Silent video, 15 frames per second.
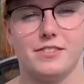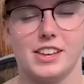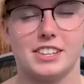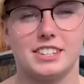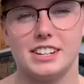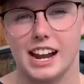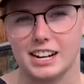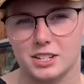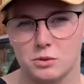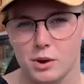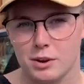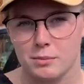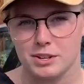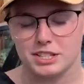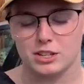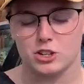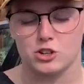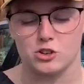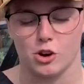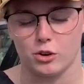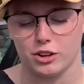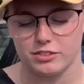This next one was a
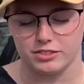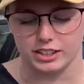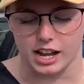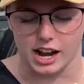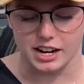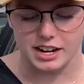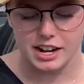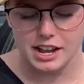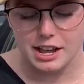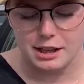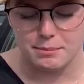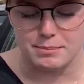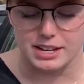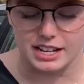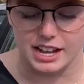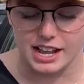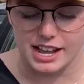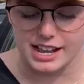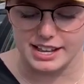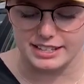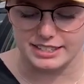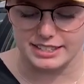stroke of luck
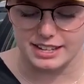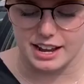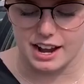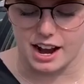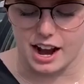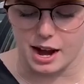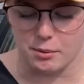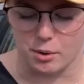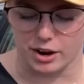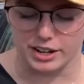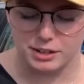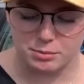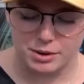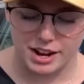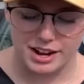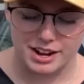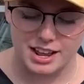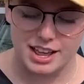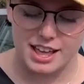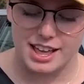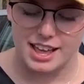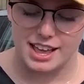because I wanted one
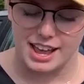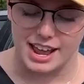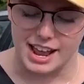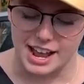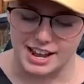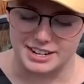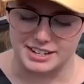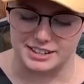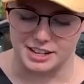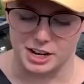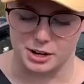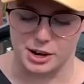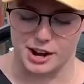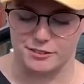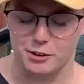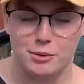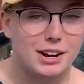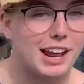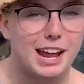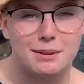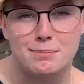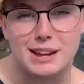and there everyone
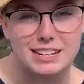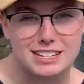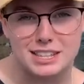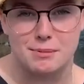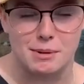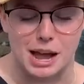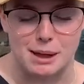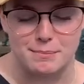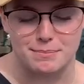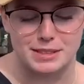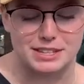had picked them up.